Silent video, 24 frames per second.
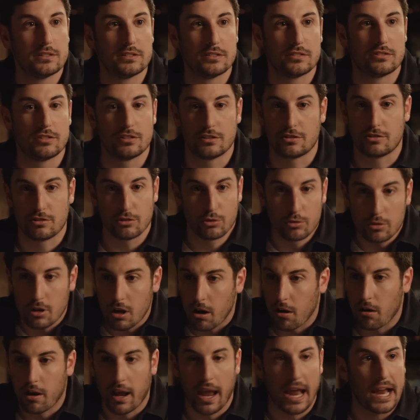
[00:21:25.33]
to do
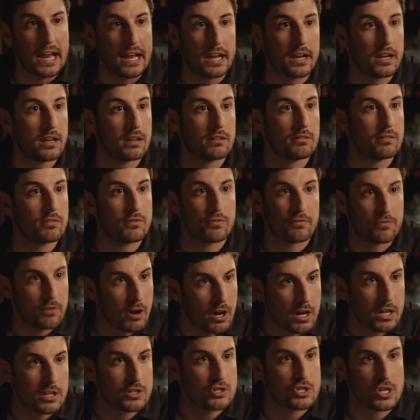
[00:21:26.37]
cocaine and
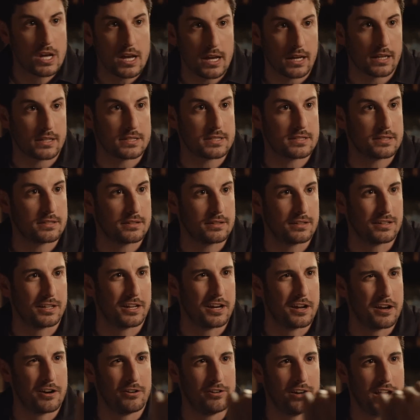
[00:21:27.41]
fuck chicks,
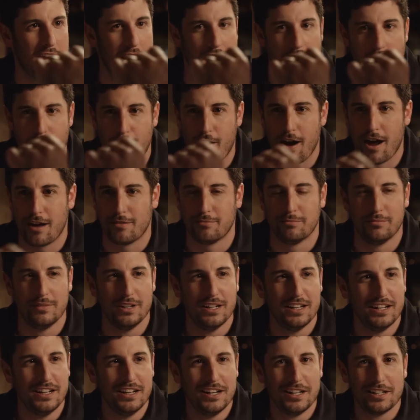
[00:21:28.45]
and now I'm
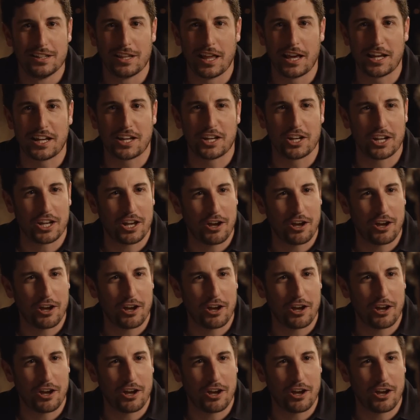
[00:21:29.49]
like gonna